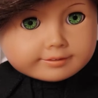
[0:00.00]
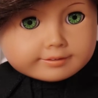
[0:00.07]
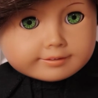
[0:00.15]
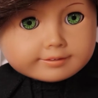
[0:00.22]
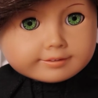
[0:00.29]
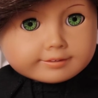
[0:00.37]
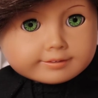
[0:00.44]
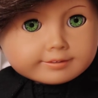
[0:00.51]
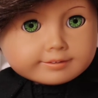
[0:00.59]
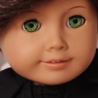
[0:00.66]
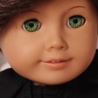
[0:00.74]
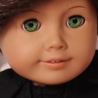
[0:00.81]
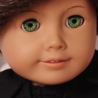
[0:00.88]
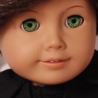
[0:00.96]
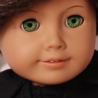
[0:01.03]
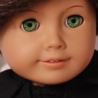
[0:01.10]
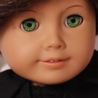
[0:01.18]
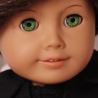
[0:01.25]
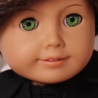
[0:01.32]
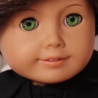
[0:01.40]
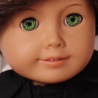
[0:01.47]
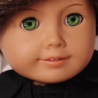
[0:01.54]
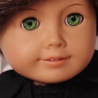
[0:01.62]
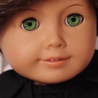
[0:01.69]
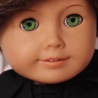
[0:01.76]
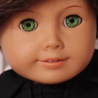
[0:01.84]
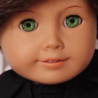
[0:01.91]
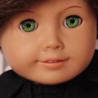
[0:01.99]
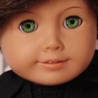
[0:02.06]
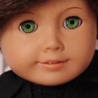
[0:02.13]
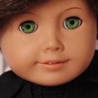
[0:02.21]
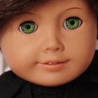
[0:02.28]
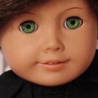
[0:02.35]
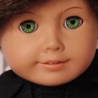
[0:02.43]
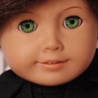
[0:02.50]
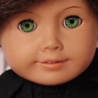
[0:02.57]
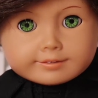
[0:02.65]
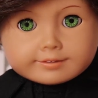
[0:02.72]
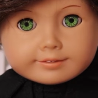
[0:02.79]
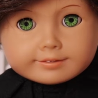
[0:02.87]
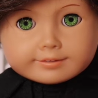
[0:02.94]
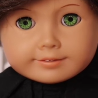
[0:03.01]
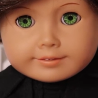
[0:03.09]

No one is speaking in this clip.